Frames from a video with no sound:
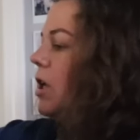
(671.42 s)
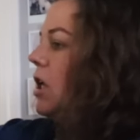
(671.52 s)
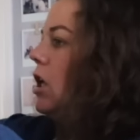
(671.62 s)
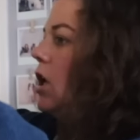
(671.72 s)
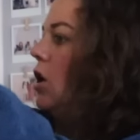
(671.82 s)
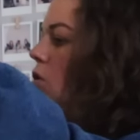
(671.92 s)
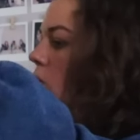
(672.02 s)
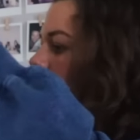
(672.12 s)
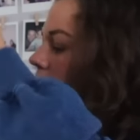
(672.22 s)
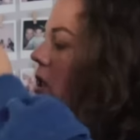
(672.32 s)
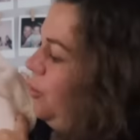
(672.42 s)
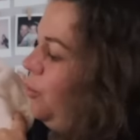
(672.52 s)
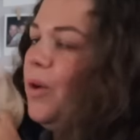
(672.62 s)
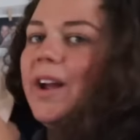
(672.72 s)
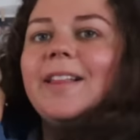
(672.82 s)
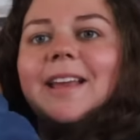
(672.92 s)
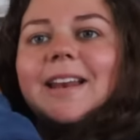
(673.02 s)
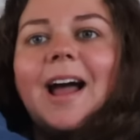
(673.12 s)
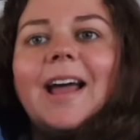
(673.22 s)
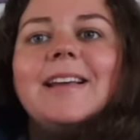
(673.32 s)
cute. Really
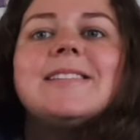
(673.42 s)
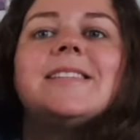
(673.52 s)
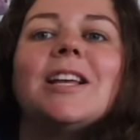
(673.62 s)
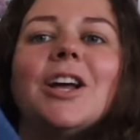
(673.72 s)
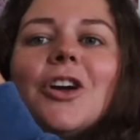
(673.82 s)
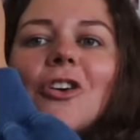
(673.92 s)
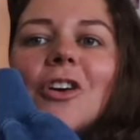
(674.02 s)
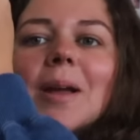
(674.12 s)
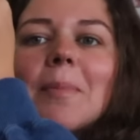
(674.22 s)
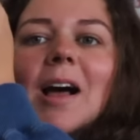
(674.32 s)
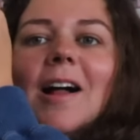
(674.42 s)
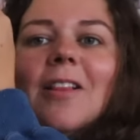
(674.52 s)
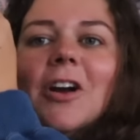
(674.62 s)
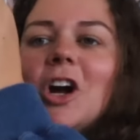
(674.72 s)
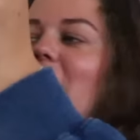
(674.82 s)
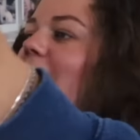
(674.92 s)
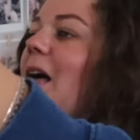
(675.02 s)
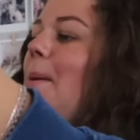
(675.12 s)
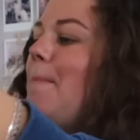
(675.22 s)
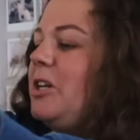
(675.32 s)
nice cream colored
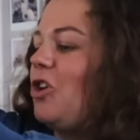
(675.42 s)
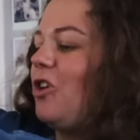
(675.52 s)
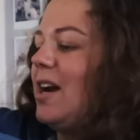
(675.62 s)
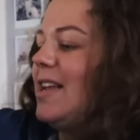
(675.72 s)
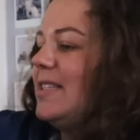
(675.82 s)
maternity